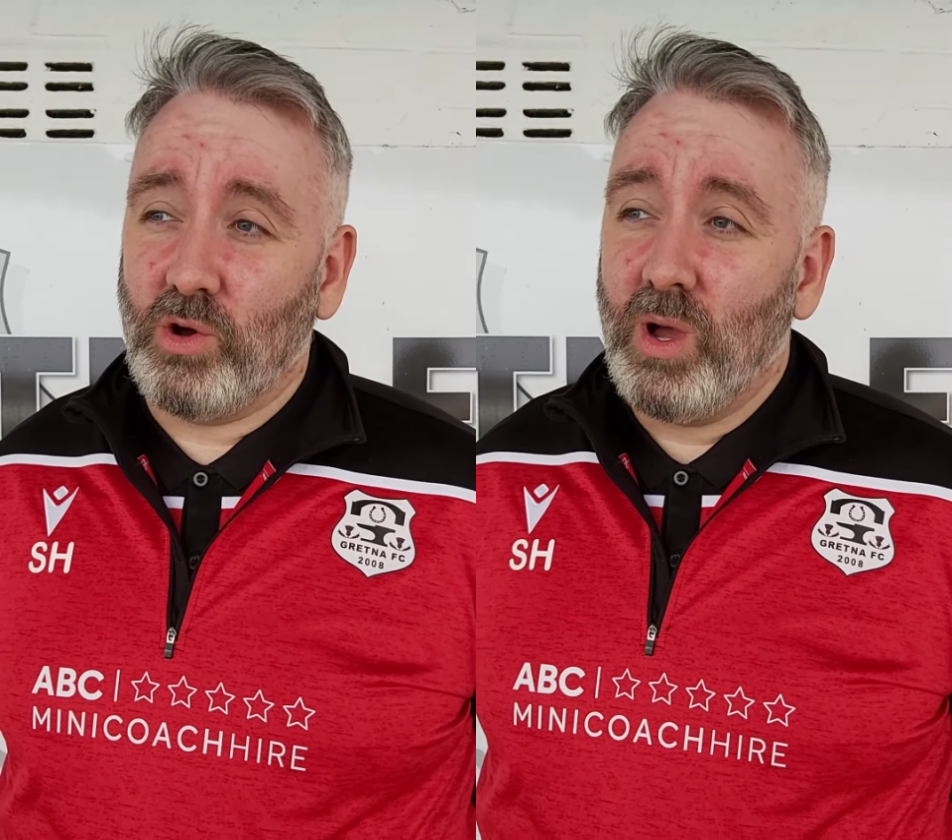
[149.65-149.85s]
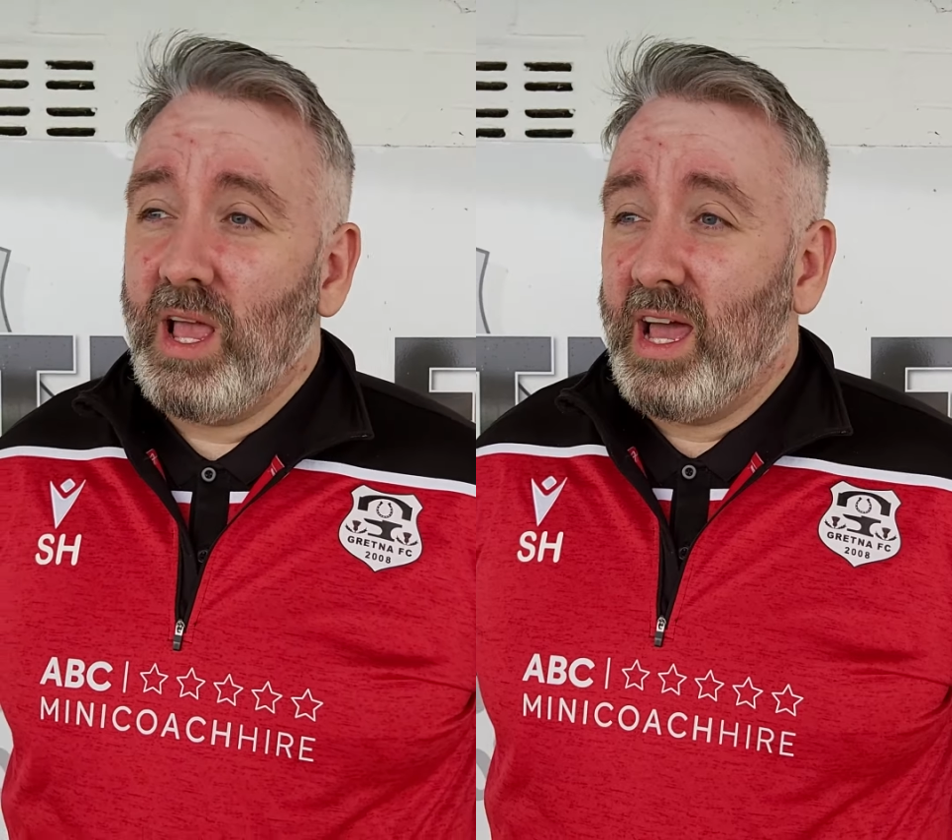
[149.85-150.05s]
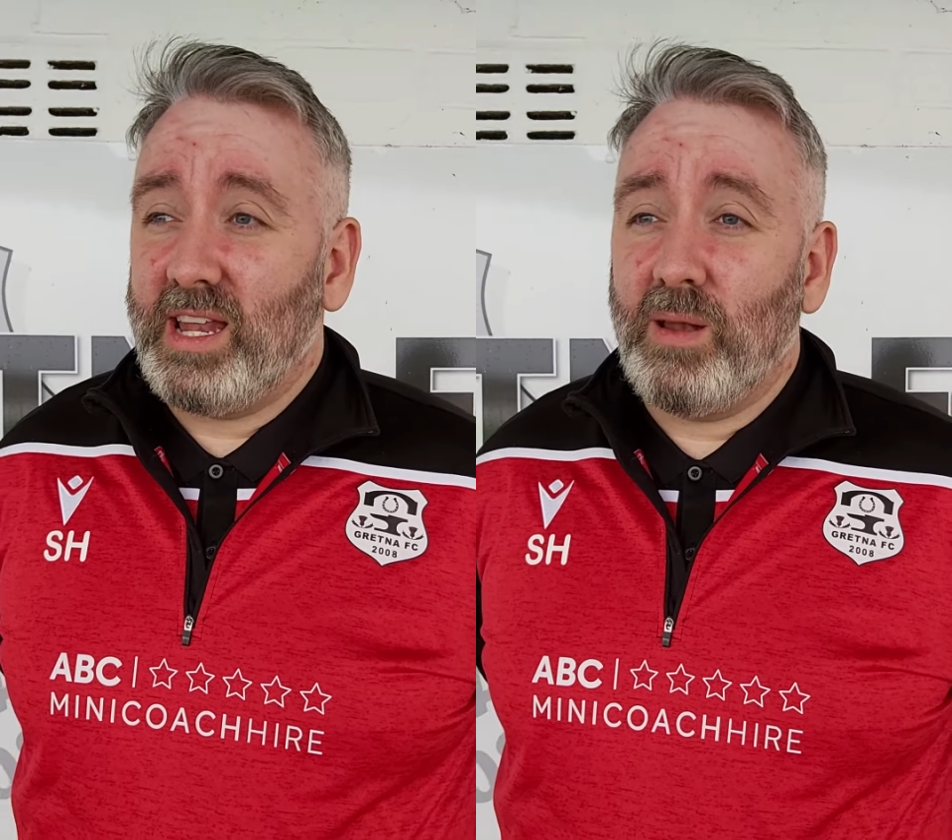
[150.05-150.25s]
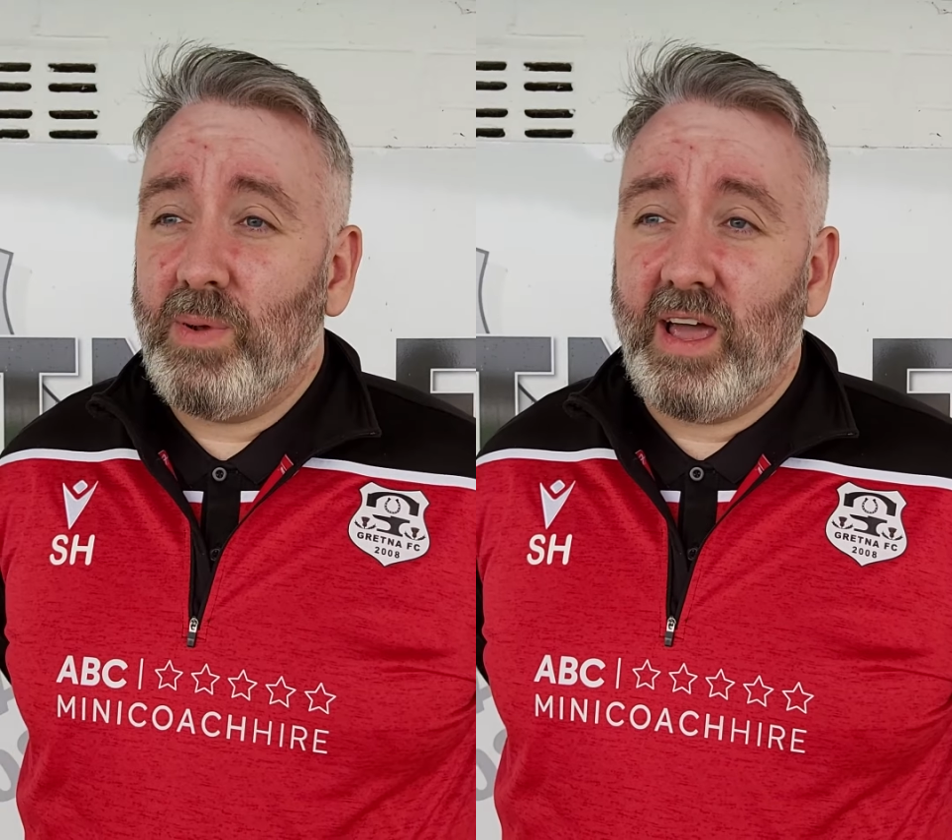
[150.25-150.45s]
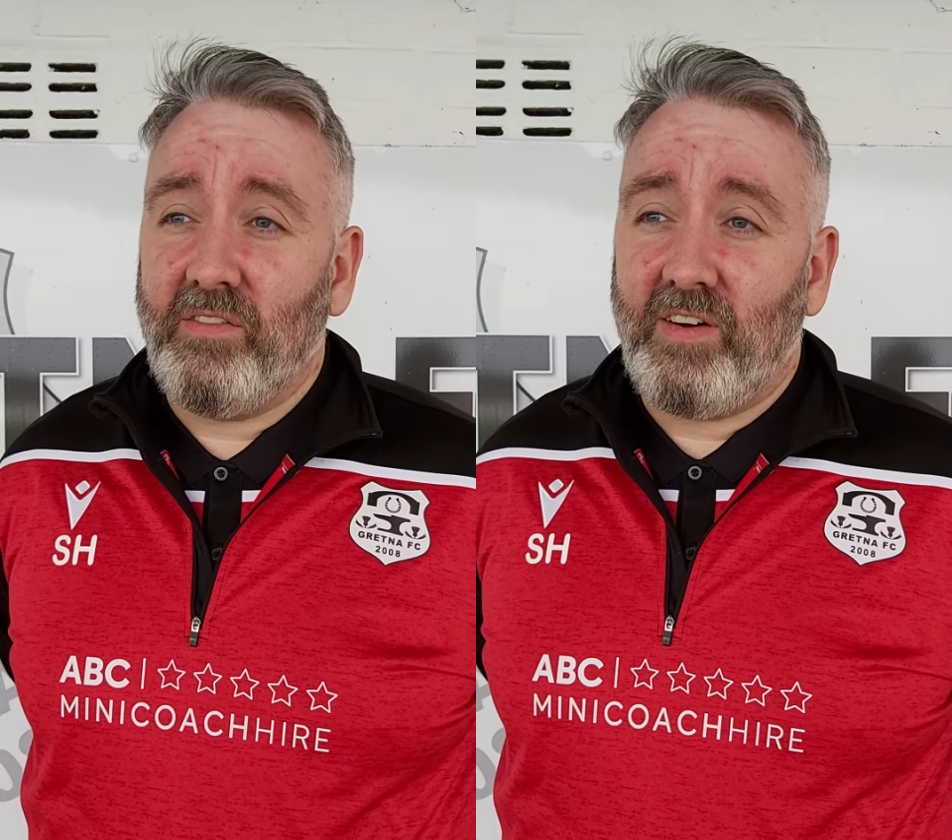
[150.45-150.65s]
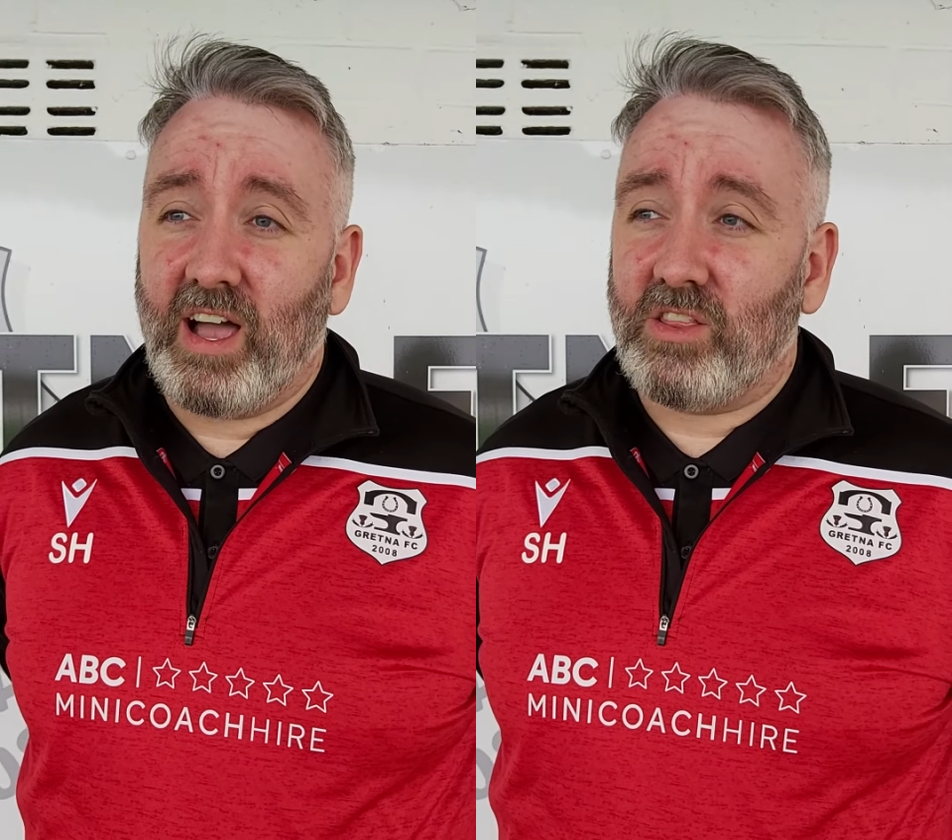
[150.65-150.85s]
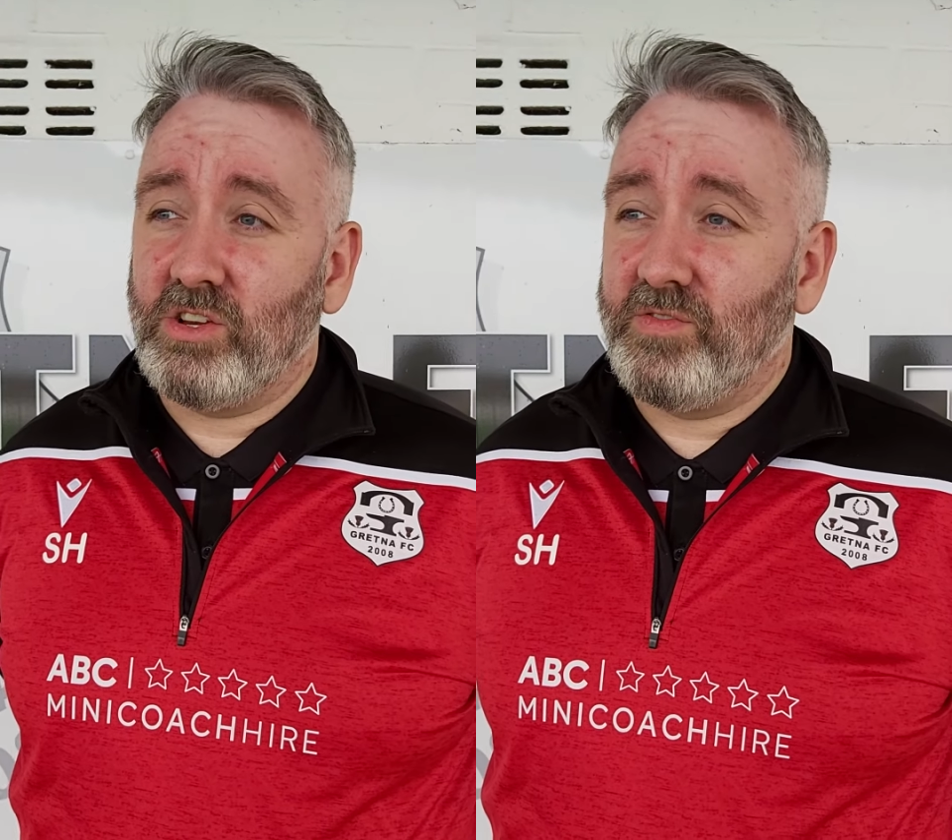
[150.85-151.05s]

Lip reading: So it didn't play a factor.